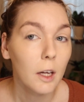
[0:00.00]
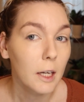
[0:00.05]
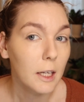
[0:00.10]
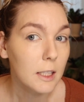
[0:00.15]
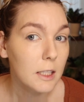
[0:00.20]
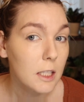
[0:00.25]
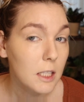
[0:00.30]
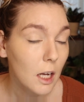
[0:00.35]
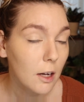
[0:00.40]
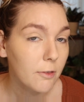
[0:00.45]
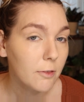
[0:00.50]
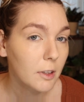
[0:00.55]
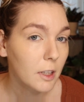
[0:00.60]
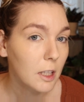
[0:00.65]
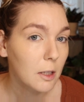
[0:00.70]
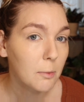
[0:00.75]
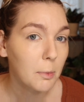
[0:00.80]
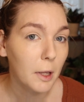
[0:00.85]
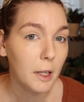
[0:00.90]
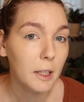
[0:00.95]
It's
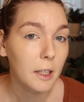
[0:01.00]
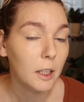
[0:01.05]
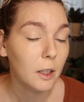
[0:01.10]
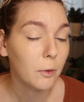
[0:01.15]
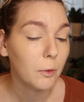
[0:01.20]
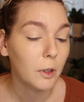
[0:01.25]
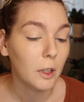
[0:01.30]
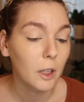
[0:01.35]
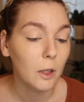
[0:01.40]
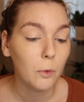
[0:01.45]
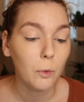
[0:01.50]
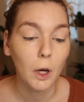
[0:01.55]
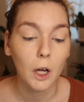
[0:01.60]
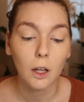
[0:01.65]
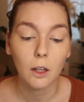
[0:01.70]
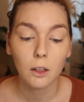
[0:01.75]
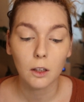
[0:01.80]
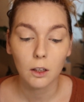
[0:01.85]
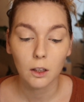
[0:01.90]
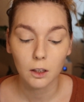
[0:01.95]
definitely blending really
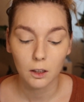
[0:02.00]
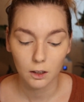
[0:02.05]
well.